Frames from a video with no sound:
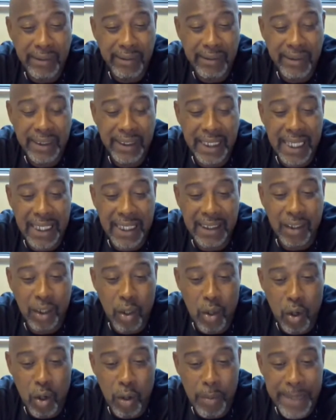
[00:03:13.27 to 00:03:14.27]
She has to
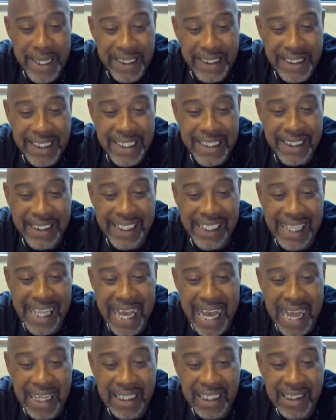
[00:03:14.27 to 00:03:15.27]
call me at 10
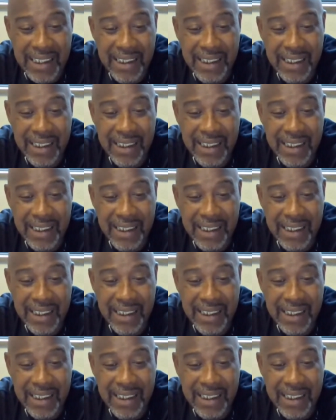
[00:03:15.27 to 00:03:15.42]
o'clock